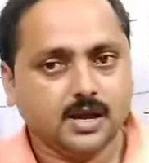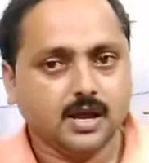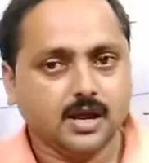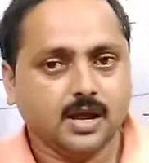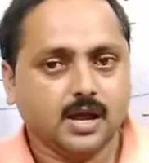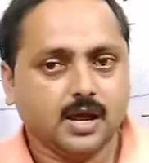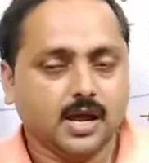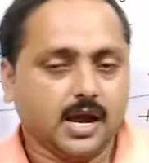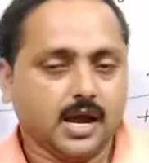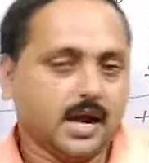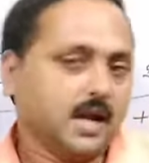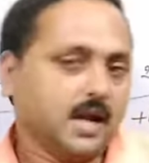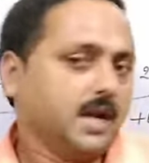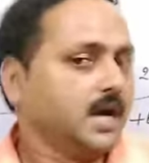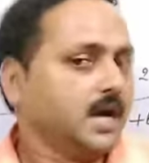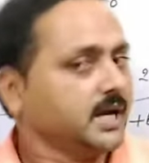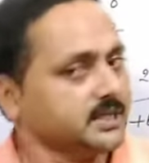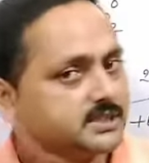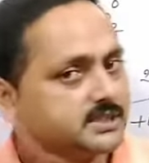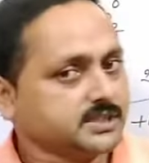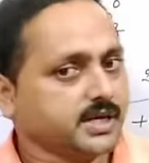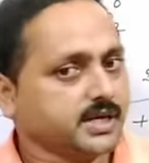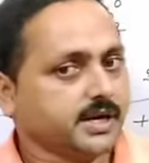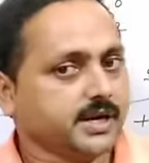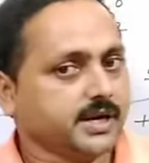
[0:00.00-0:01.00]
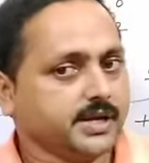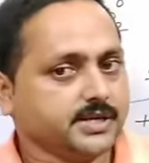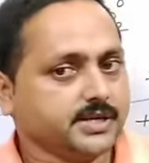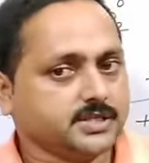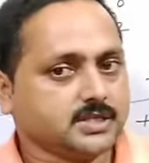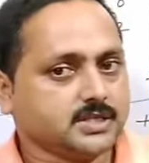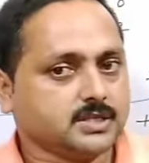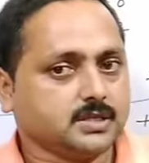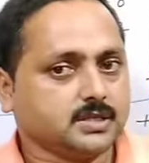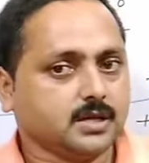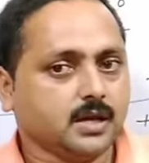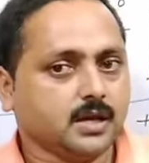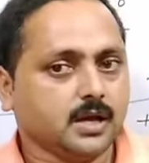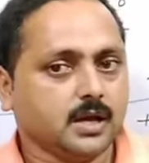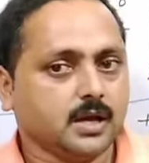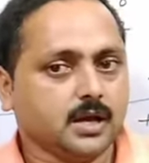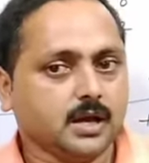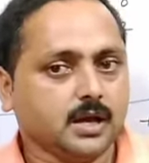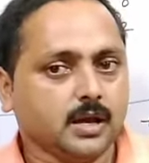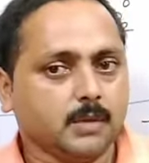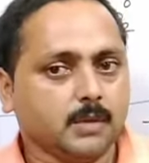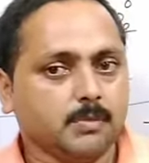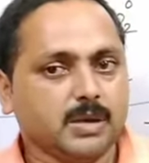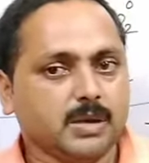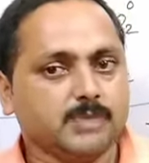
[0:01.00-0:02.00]
and last 3 days
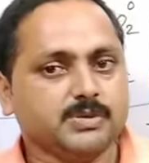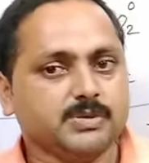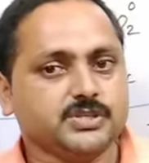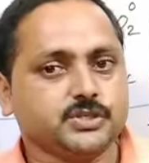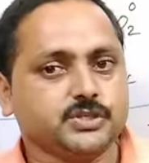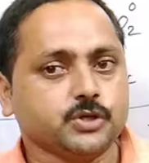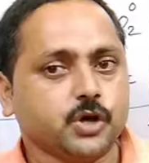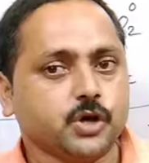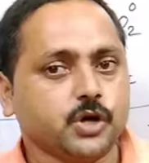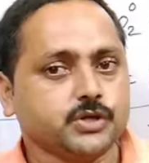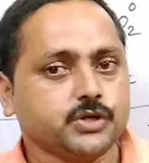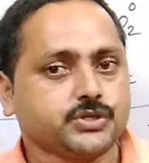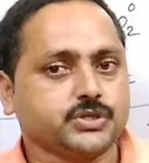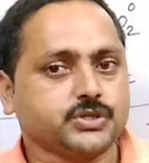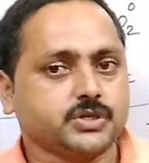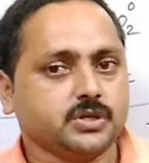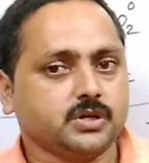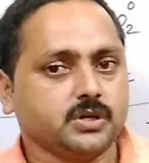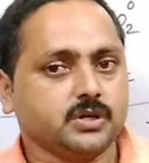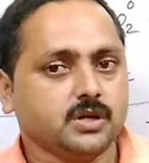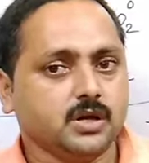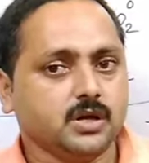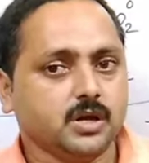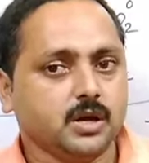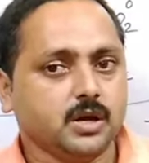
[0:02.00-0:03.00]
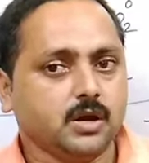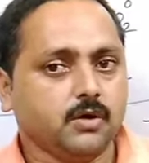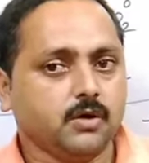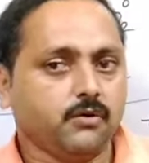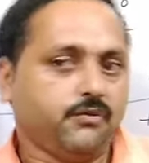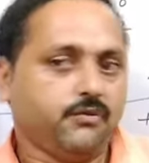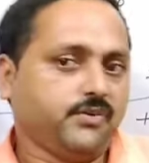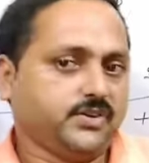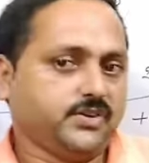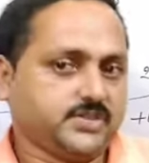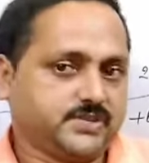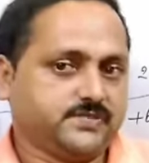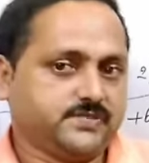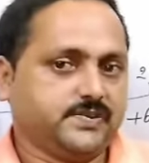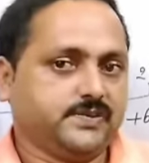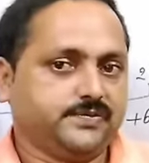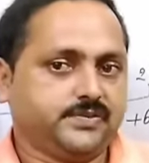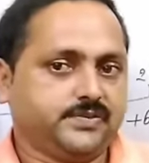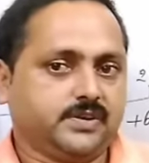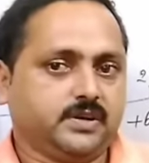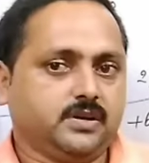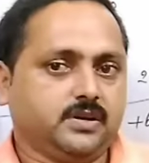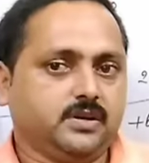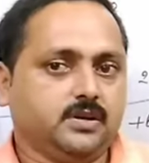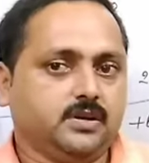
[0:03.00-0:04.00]
will be taught first paper.
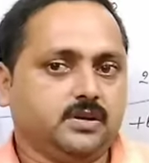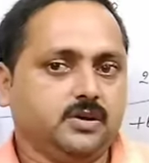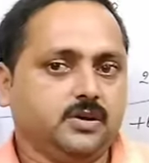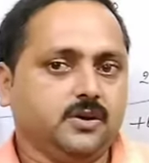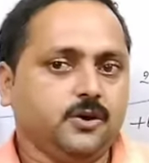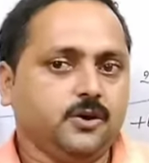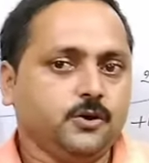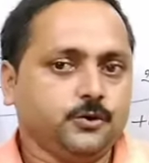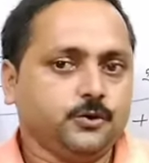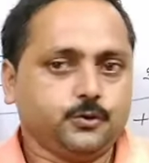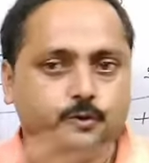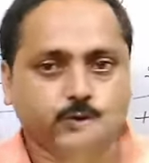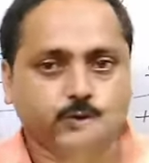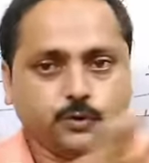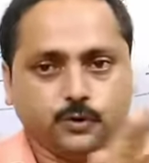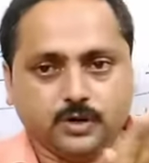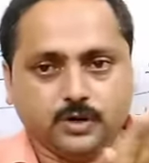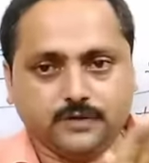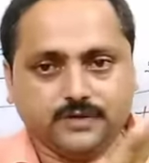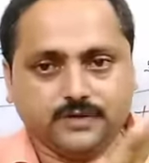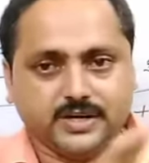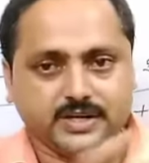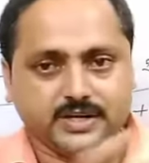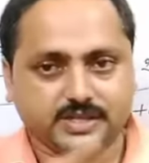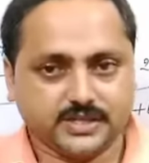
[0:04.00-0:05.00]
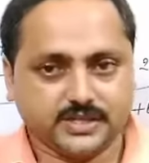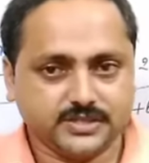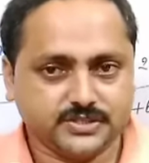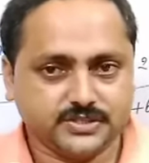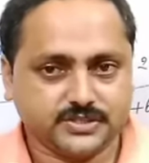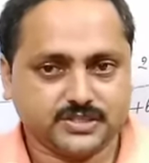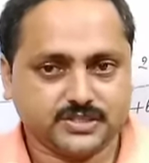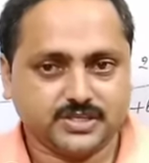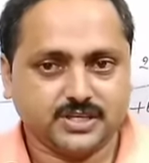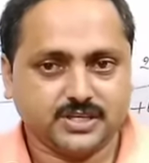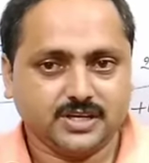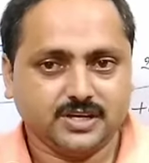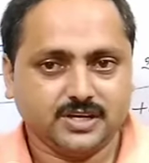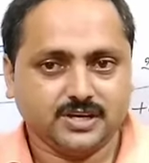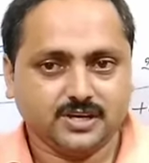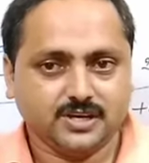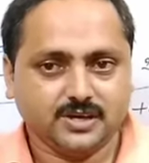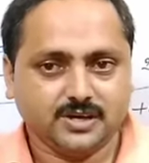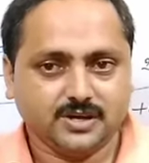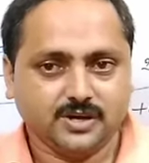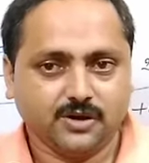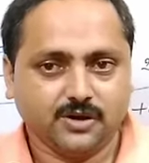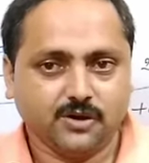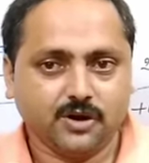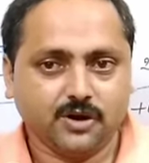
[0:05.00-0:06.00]
So don't get tensed,
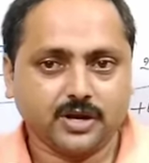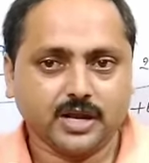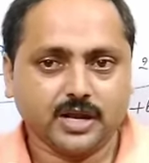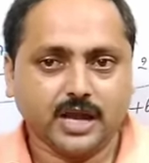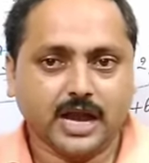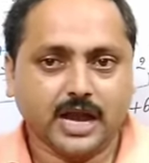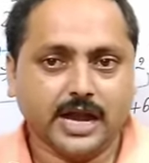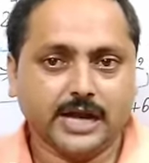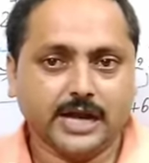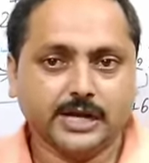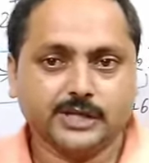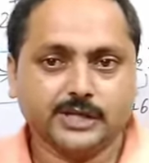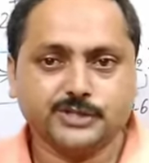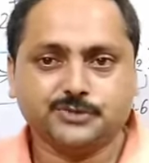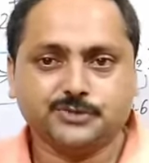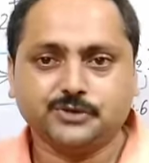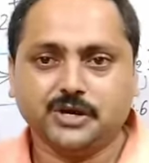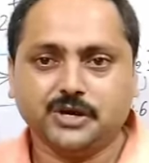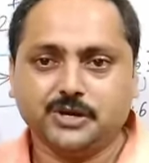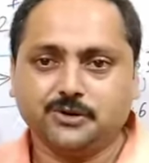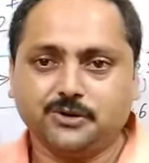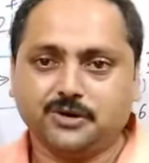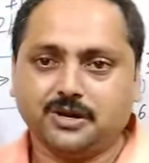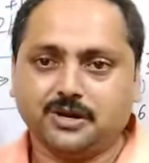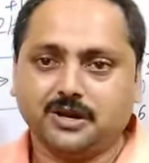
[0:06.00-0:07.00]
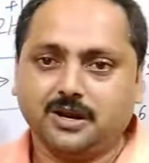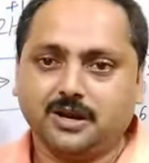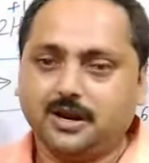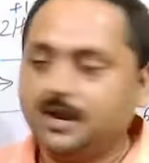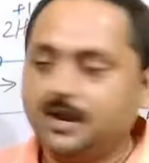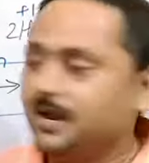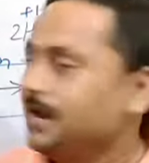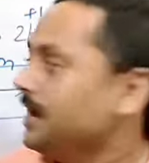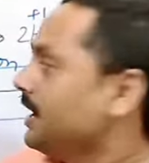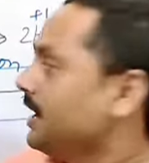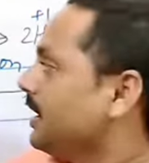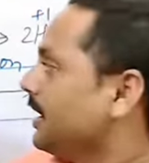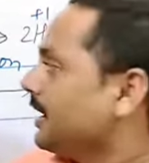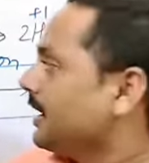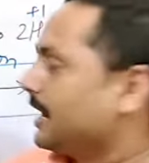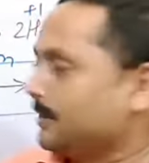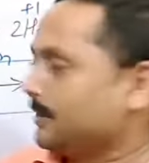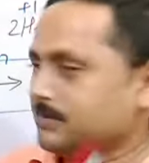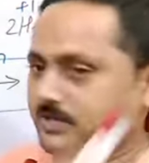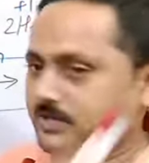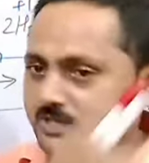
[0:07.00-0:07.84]
okay, and enjoy your chemistry